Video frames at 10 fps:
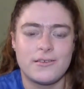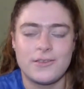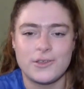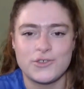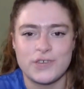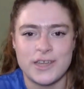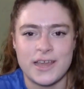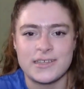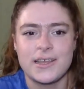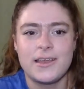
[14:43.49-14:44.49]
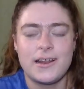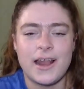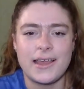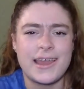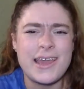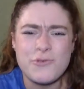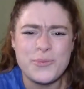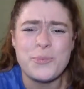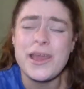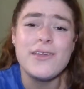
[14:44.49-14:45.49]
those 3 days? Like, it
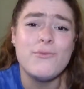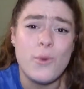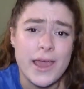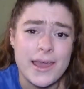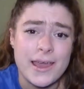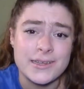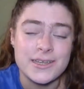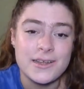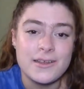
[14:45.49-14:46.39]
would be weird,